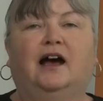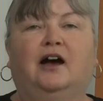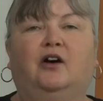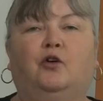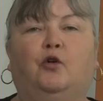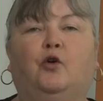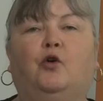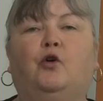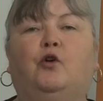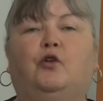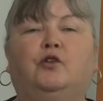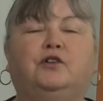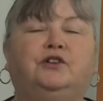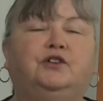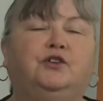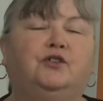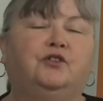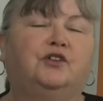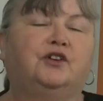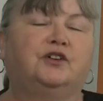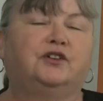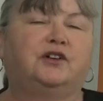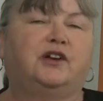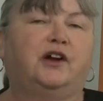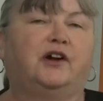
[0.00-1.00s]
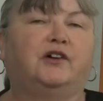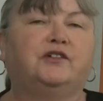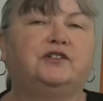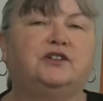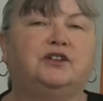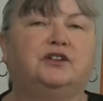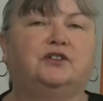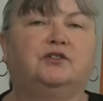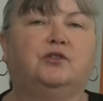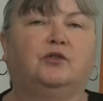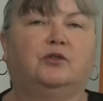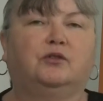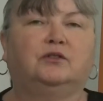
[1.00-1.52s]
or you can go to
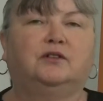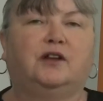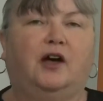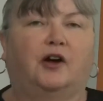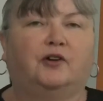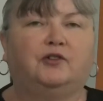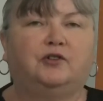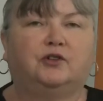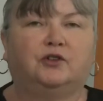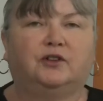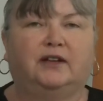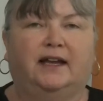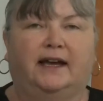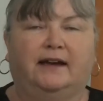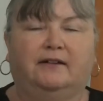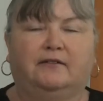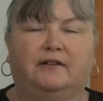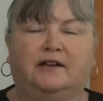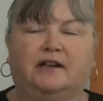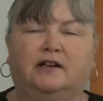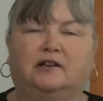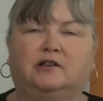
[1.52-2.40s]
your local area